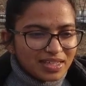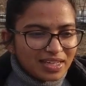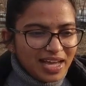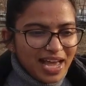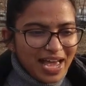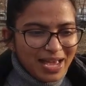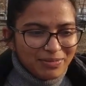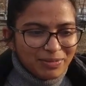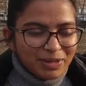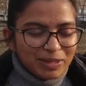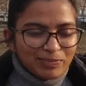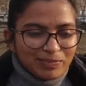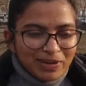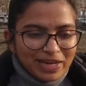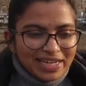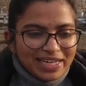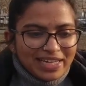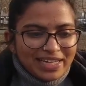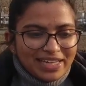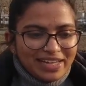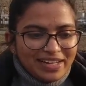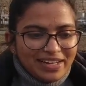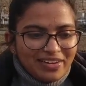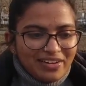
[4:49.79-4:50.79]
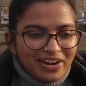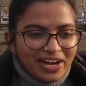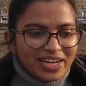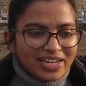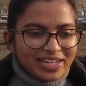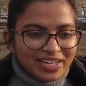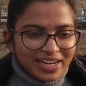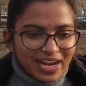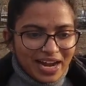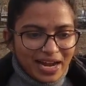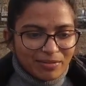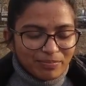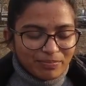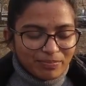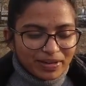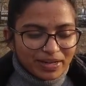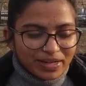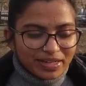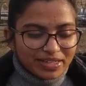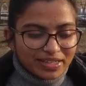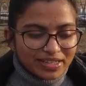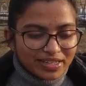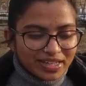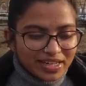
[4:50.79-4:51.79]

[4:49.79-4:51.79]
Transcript: I mean my great grandpa,